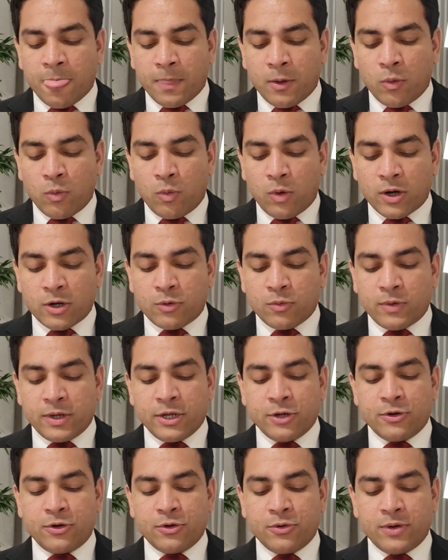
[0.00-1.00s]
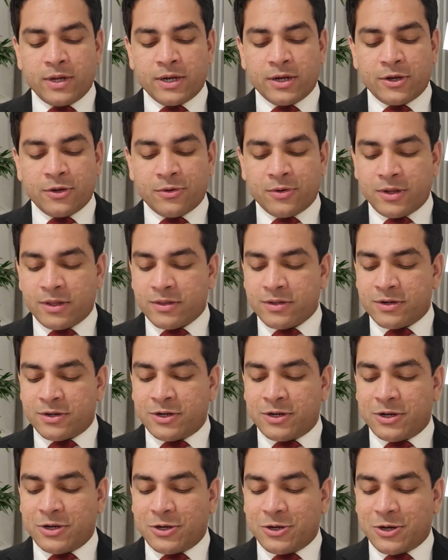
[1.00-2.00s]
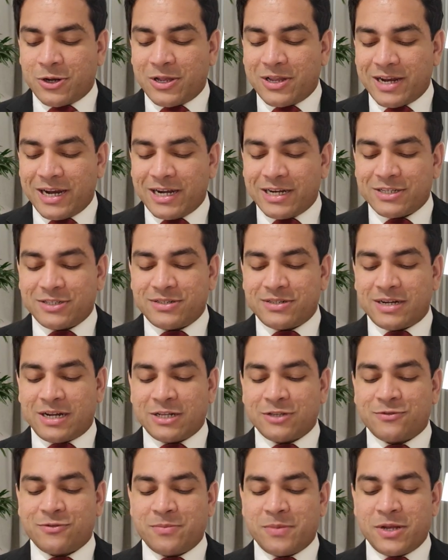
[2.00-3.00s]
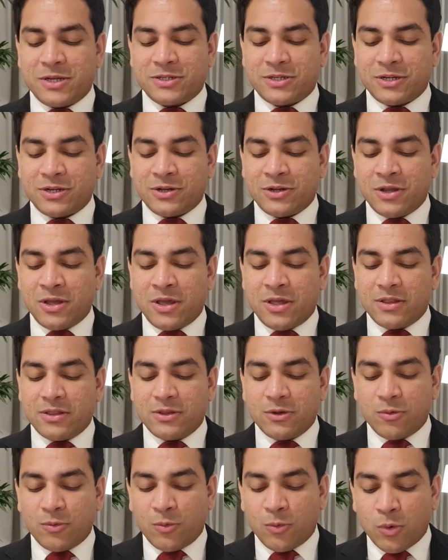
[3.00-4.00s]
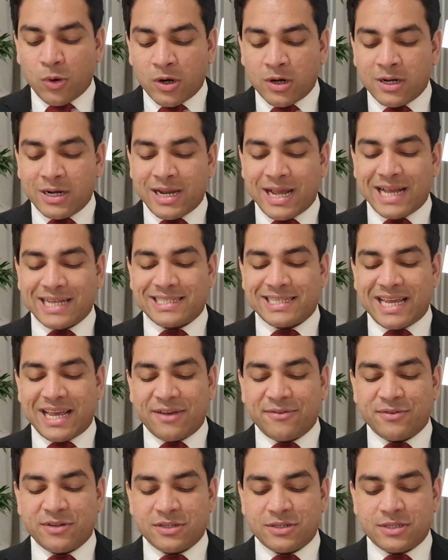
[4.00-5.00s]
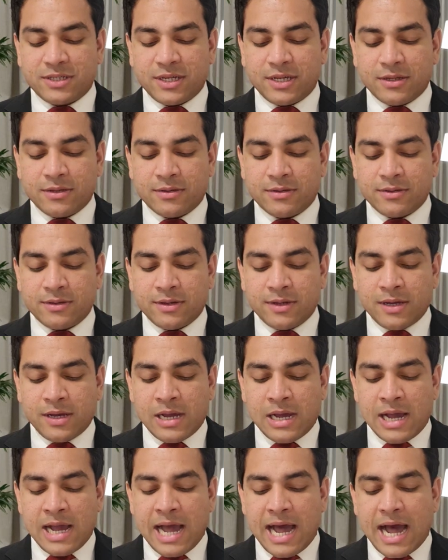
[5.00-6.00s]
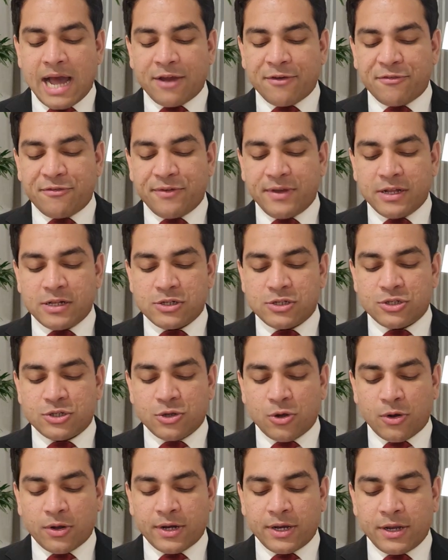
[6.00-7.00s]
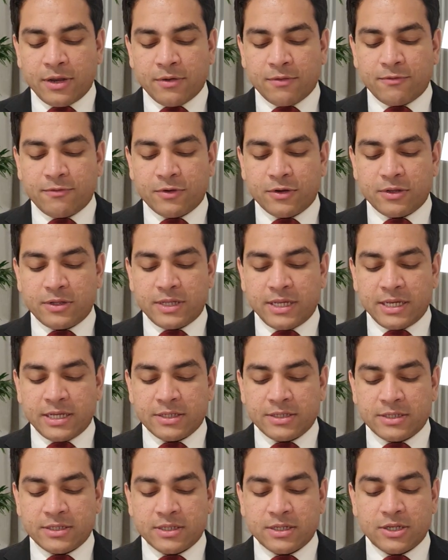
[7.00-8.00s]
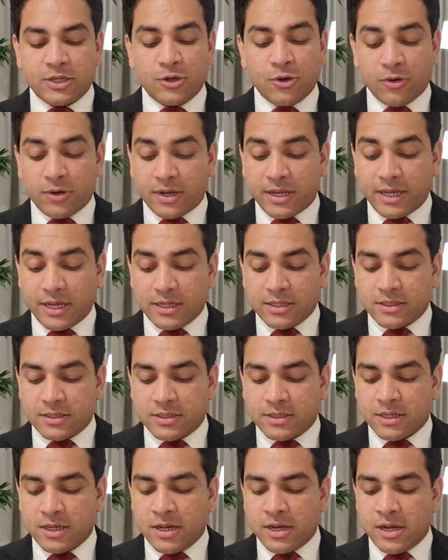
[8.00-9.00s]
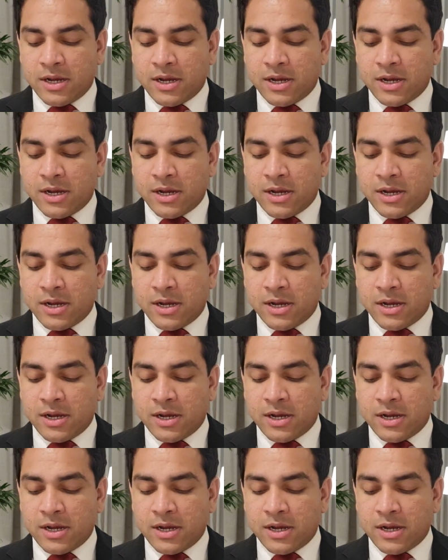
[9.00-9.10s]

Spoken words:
What were you doing during the greatest transformation the world has ever seen? I feel sorry for these, your kids,